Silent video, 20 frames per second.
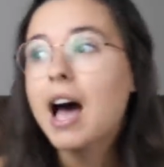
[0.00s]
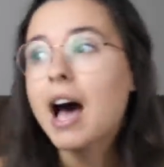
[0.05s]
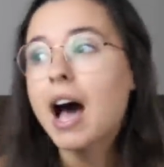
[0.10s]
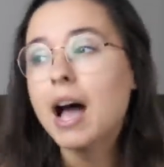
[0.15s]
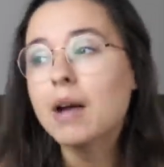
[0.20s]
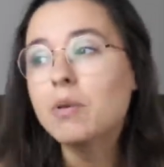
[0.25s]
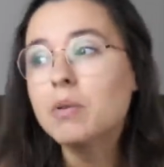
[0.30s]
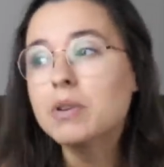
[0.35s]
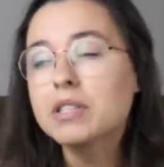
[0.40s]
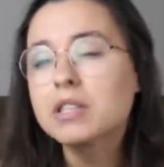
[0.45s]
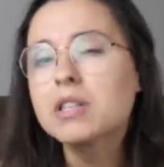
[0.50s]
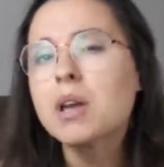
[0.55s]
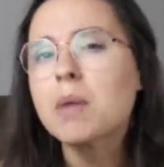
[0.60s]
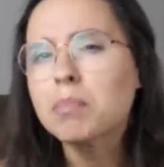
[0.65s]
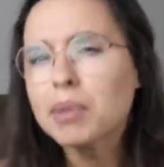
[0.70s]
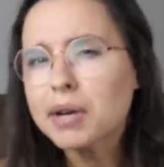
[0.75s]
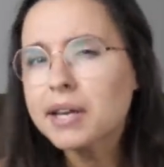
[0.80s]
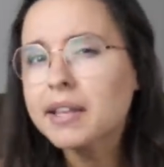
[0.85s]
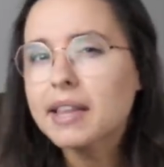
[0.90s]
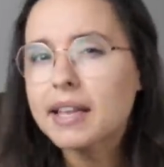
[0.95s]
I was
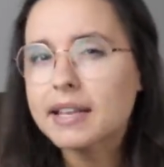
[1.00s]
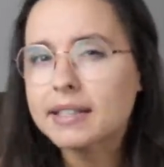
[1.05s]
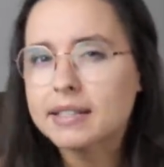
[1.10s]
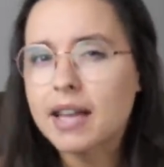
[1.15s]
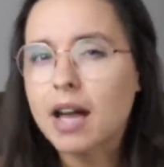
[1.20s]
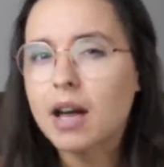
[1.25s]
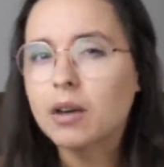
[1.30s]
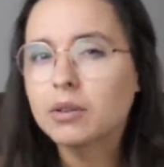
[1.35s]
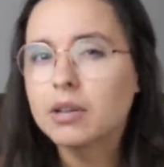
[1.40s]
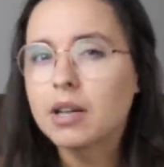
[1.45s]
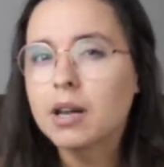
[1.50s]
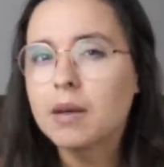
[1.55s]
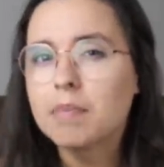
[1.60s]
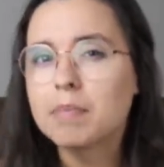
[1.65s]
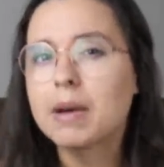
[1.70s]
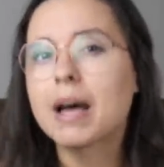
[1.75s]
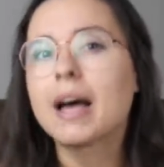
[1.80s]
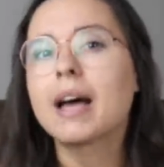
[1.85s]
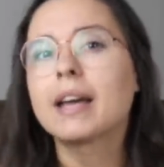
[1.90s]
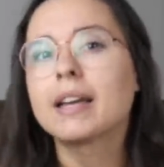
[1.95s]
pretty let down
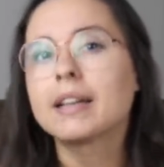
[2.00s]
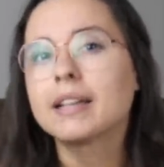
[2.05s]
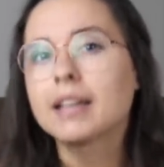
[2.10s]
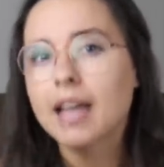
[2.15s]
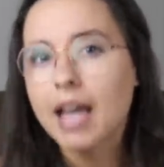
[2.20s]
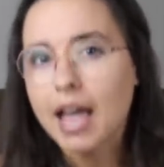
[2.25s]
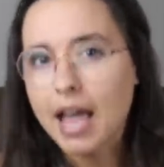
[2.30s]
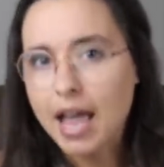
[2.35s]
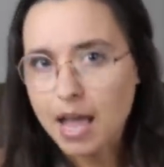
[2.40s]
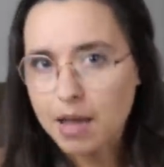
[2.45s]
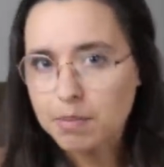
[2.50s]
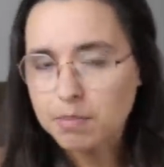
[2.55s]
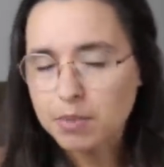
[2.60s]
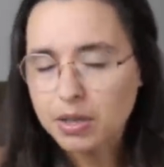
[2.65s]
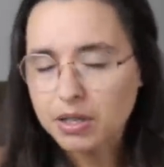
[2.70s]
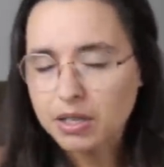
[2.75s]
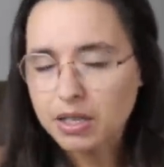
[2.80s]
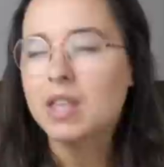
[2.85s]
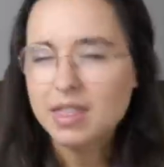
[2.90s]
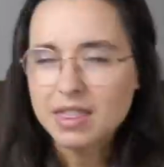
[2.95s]
by
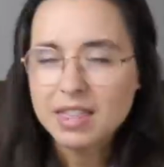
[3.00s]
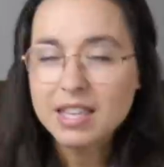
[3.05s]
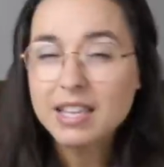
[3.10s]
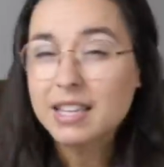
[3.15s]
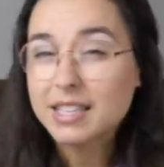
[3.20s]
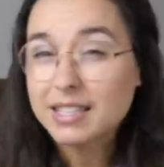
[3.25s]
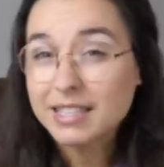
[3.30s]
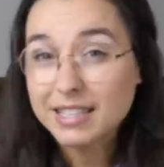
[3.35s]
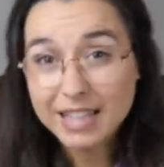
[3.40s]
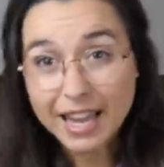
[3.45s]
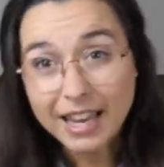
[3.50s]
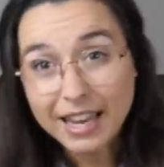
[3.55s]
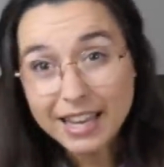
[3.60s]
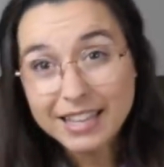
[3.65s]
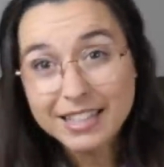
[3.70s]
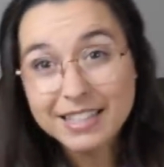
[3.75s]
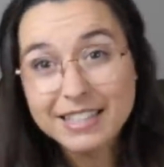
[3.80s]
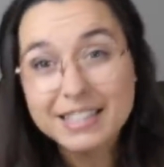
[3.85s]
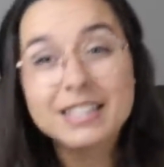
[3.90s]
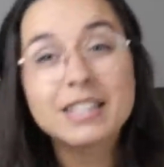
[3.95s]
Handbook, the
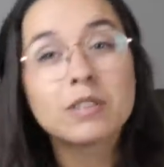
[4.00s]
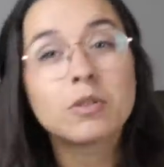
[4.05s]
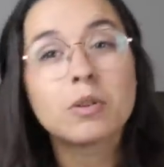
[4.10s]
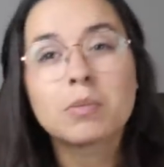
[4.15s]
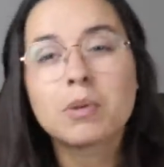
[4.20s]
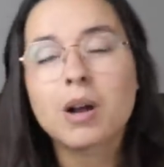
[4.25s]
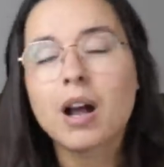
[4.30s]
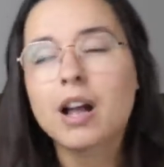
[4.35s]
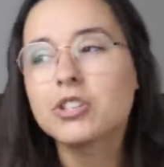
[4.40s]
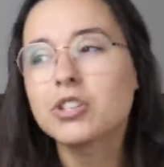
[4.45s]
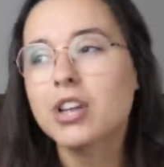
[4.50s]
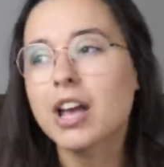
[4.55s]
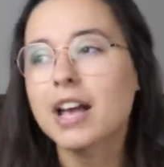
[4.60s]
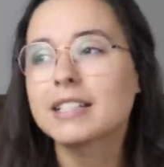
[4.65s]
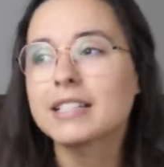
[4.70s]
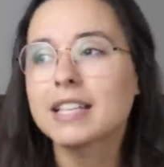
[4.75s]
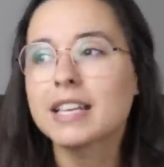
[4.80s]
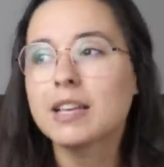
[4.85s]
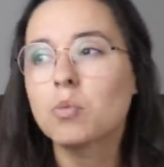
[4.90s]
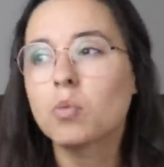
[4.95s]
second Secret
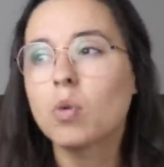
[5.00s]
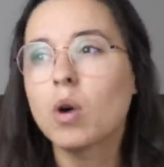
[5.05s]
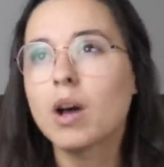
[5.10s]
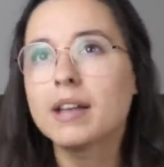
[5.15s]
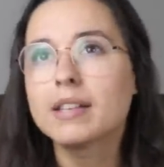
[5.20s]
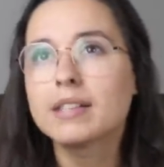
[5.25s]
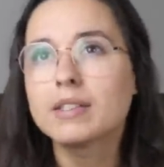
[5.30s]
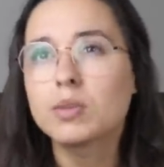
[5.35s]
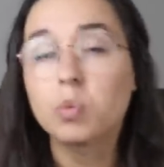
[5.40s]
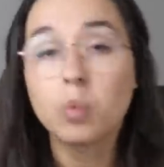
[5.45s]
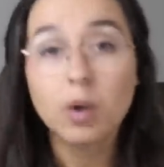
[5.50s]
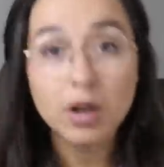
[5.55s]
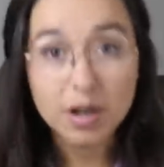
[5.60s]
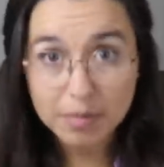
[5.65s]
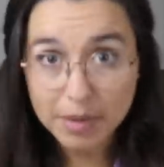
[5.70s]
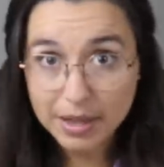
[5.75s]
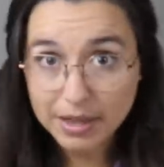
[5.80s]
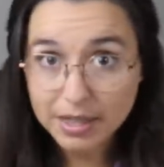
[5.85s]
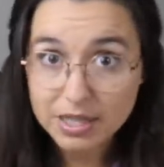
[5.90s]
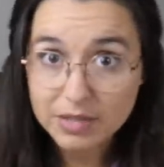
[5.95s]
Project. It was one
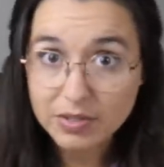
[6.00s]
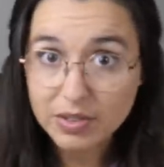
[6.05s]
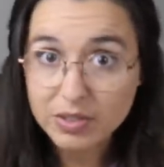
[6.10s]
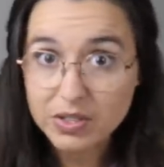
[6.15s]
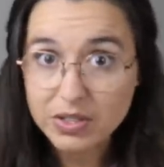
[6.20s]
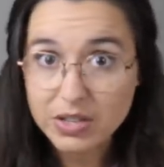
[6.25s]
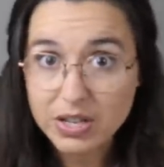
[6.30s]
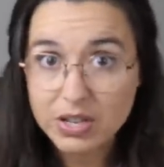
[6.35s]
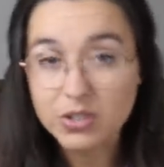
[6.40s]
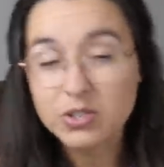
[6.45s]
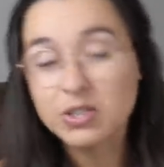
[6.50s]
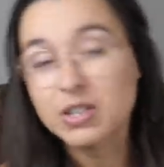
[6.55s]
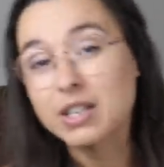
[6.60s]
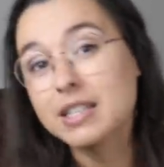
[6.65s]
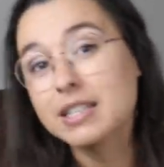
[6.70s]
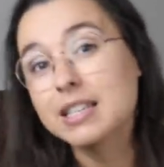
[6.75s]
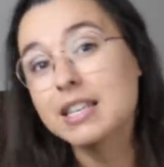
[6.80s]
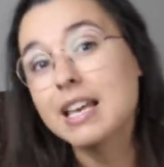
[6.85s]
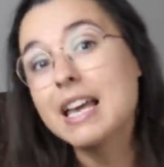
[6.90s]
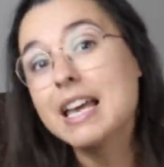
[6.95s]
of my least favorite
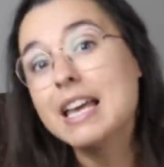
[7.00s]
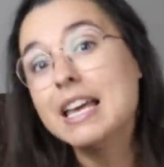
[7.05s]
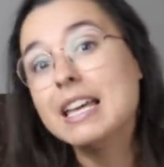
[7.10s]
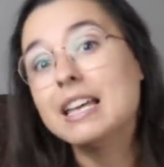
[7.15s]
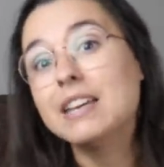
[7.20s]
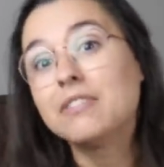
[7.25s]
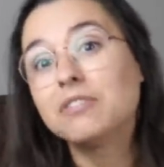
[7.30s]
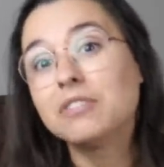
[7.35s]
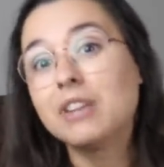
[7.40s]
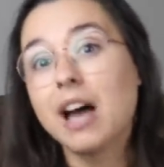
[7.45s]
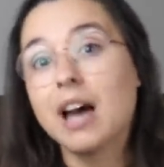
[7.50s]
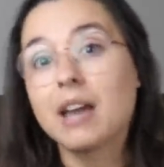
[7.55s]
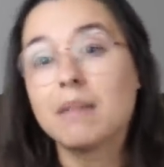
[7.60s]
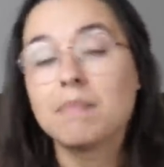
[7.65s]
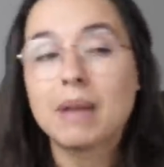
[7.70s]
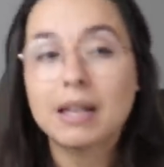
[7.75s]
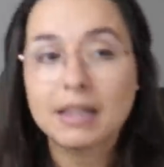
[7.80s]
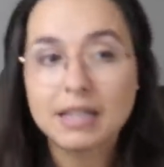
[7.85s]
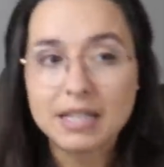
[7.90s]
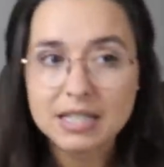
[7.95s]
Sandersons, if
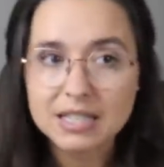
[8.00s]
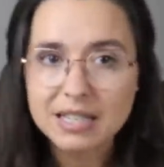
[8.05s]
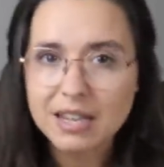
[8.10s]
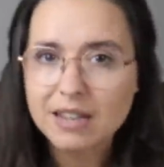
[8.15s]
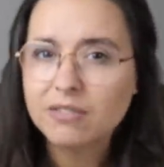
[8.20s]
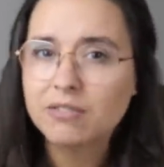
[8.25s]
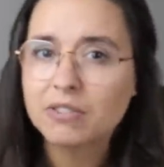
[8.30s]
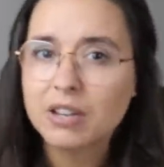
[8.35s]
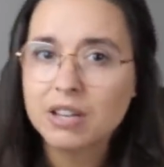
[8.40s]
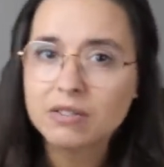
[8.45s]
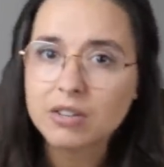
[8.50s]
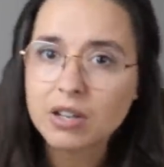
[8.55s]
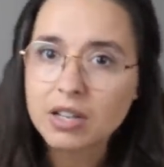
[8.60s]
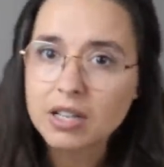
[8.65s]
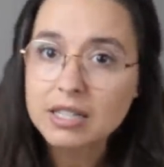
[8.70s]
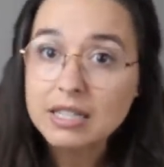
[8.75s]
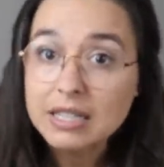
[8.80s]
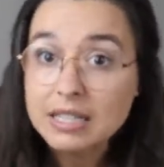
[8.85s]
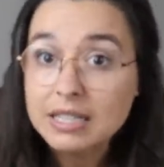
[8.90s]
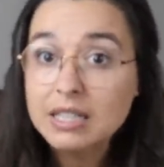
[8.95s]
not my least
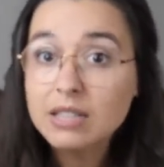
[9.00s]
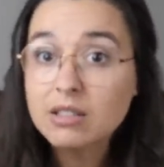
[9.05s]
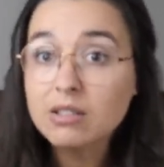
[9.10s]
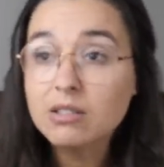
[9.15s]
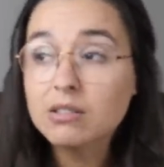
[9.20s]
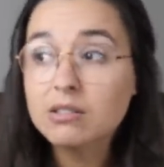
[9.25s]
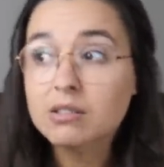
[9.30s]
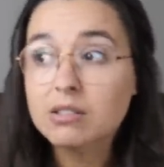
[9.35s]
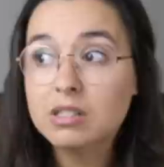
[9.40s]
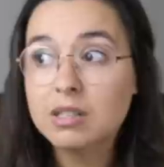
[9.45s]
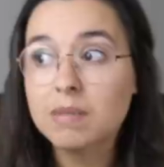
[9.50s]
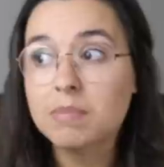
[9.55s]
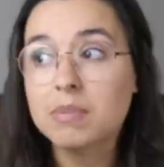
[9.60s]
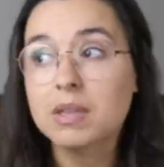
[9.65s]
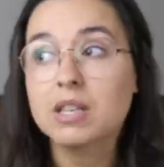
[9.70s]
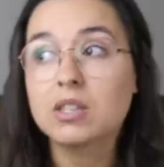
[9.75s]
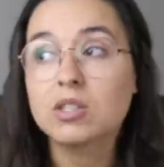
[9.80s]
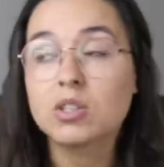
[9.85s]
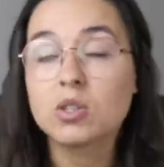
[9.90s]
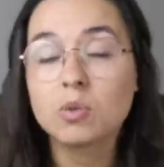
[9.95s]
favorite. Still some
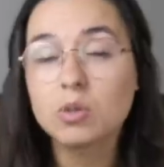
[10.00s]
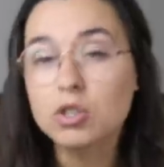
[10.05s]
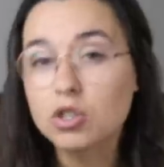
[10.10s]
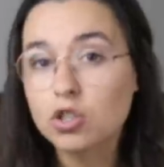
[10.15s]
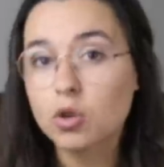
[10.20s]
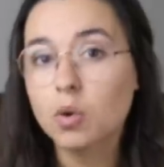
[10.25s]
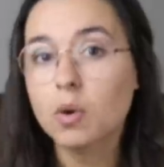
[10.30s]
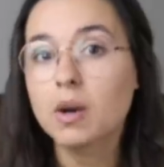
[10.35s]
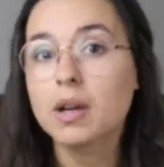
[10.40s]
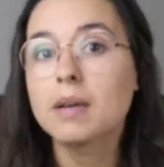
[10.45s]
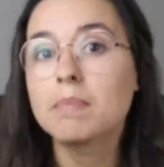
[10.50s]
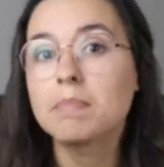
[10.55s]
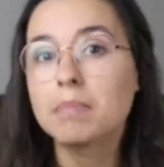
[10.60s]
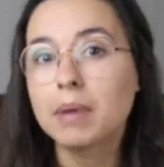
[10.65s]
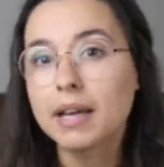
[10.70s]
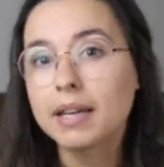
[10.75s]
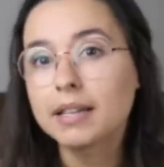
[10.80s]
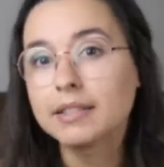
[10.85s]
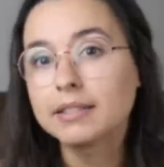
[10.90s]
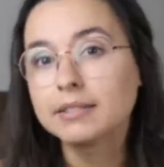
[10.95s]
things to enjoy,
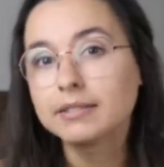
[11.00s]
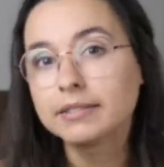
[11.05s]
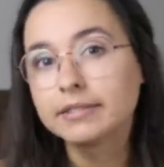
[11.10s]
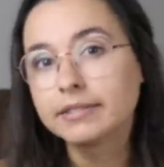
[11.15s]
but